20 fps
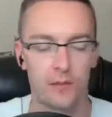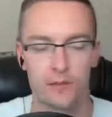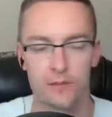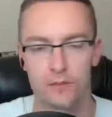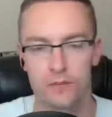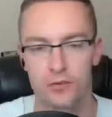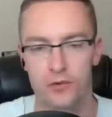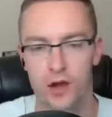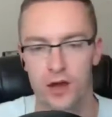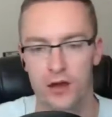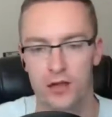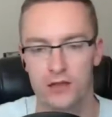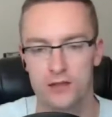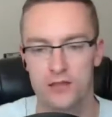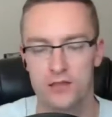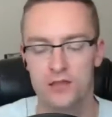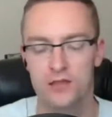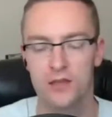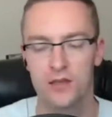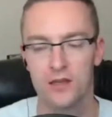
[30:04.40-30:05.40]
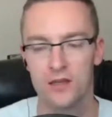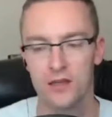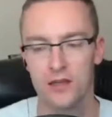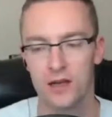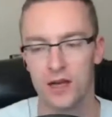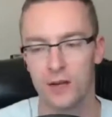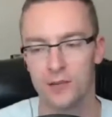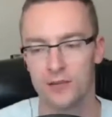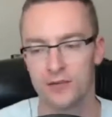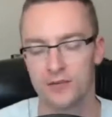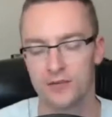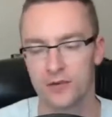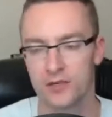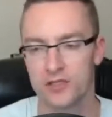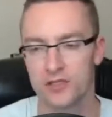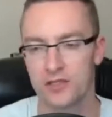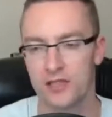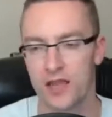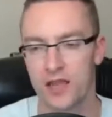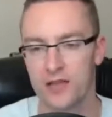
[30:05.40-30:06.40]
product, the
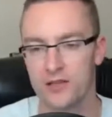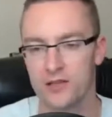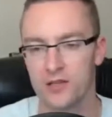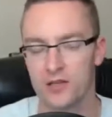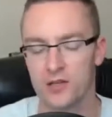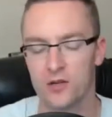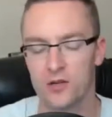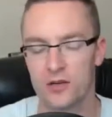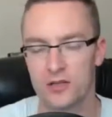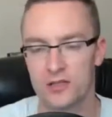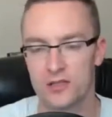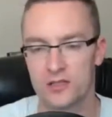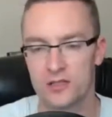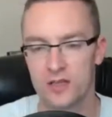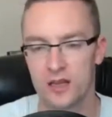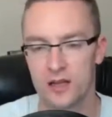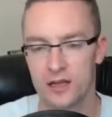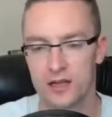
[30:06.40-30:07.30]
first thing I do is